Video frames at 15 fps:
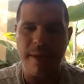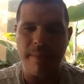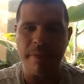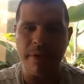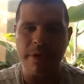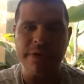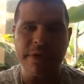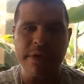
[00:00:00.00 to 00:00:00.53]
that
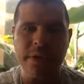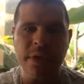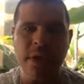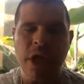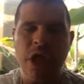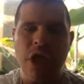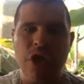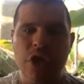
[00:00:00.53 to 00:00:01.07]
person,
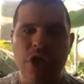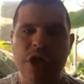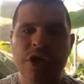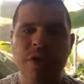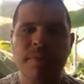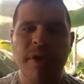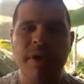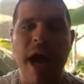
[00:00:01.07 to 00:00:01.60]
you need
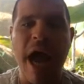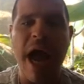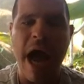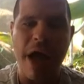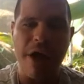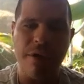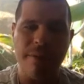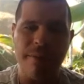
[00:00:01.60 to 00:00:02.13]
to put a
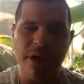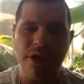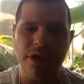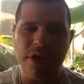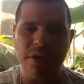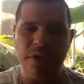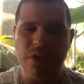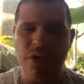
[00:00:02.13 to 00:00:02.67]
higher
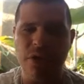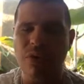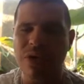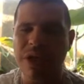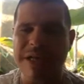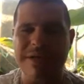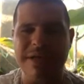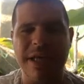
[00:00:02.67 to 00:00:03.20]
budget. So
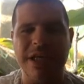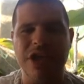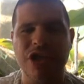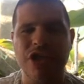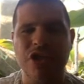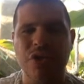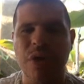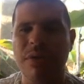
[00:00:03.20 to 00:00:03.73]
that's
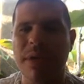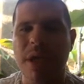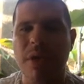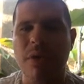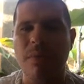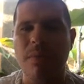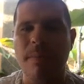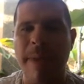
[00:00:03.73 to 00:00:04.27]
extremely
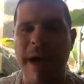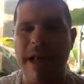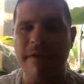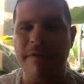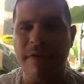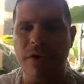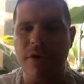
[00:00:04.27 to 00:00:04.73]
bad for